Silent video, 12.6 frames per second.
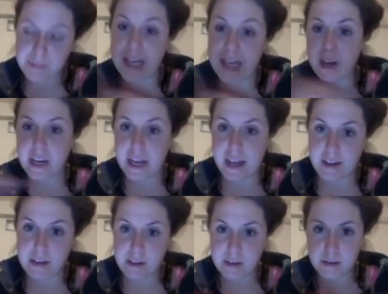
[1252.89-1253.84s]

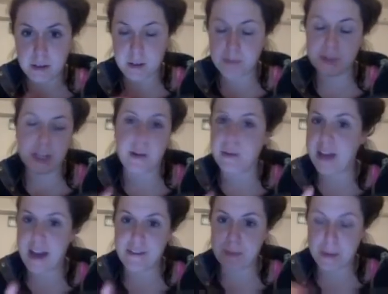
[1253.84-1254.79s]
period, we
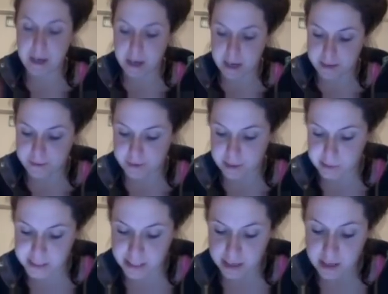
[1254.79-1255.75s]
have the period and the
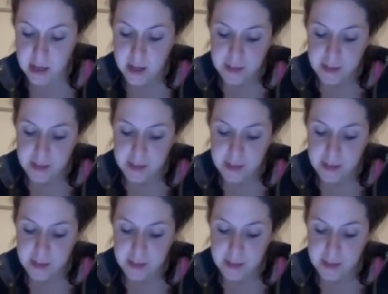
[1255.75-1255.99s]
frequency.